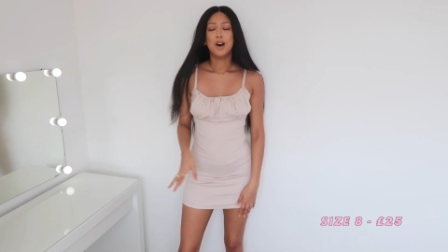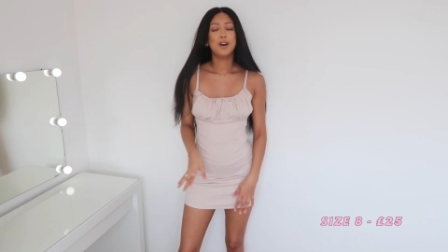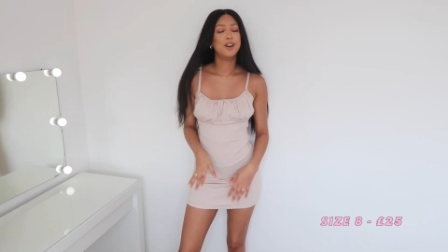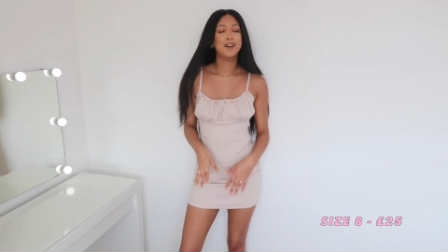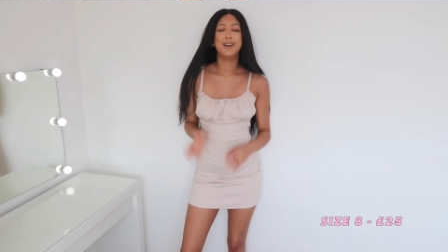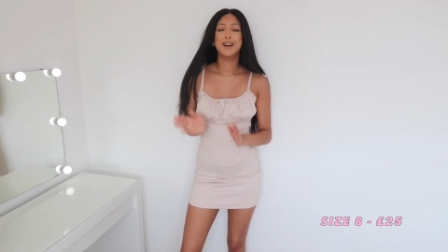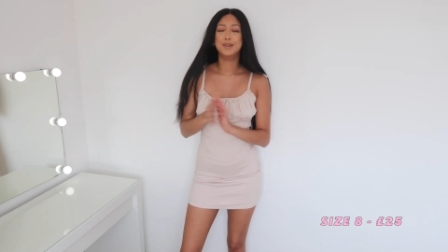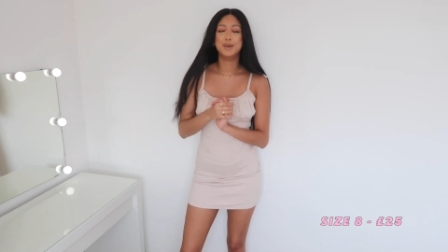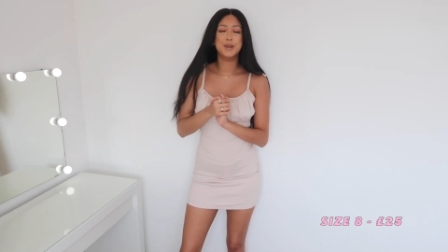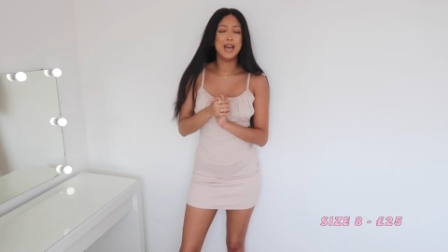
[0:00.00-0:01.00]
Oh,
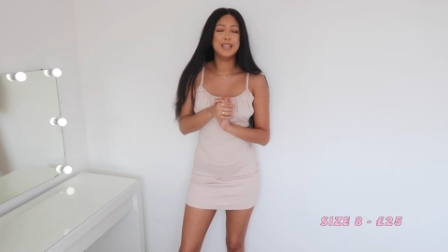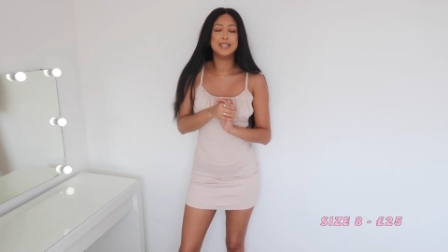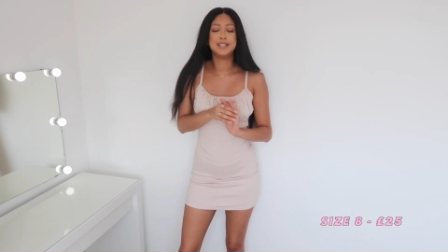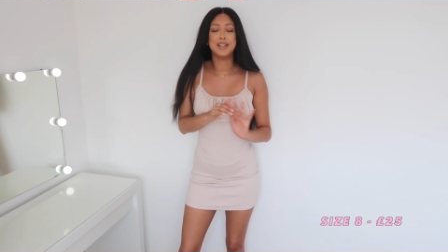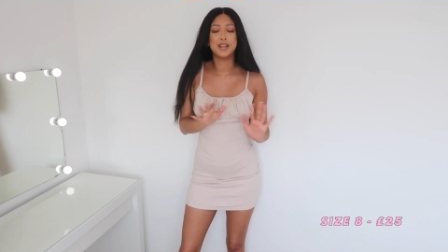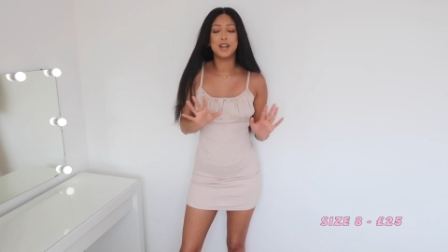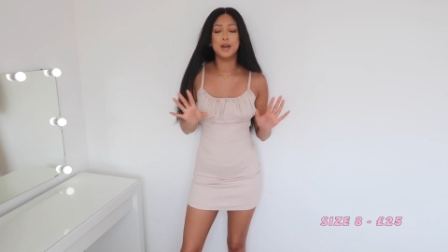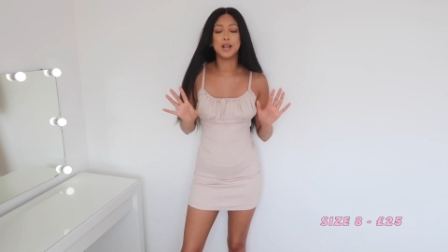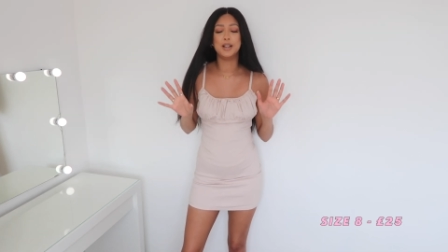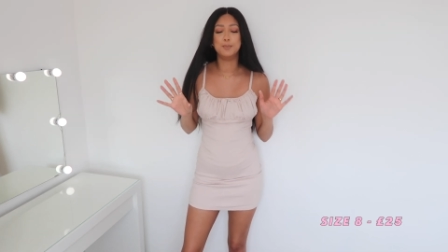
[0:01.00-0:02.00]
I would wear this to like
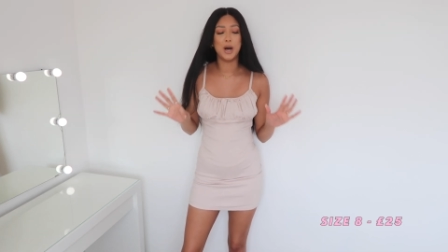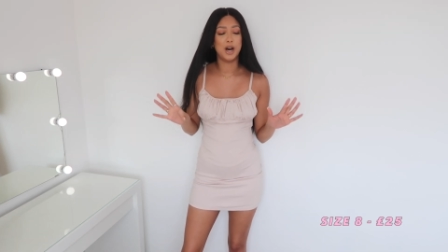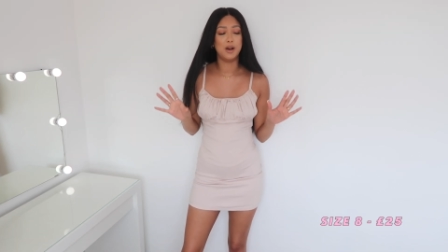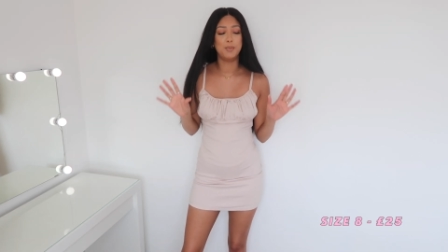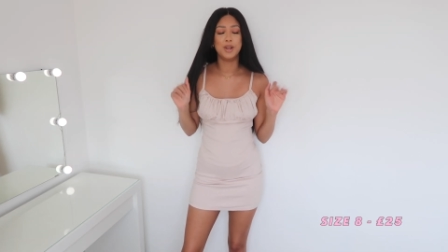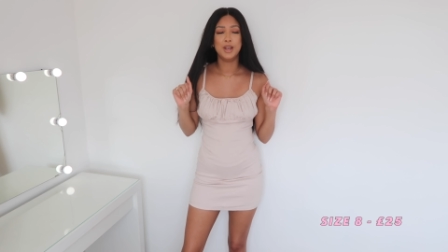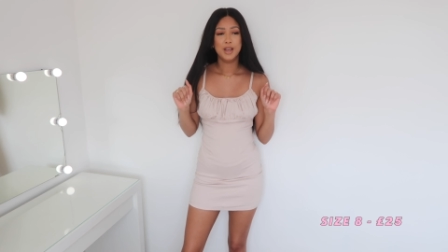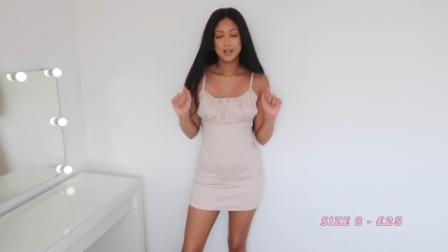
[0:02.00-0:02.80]
a pub